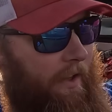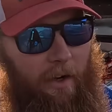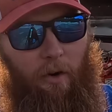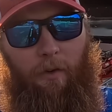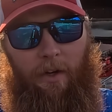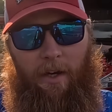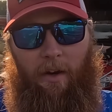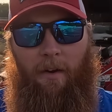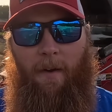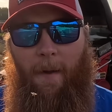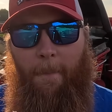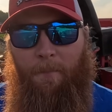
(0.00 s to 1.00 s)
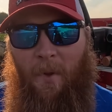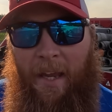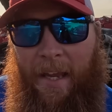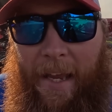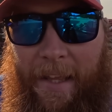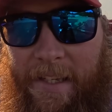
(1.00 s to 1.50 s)
got over here.
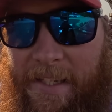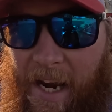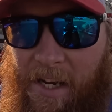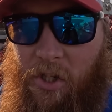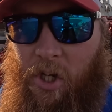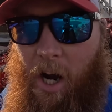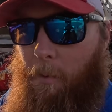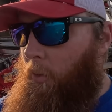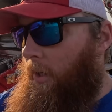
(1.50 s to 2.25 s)
This guy's job, when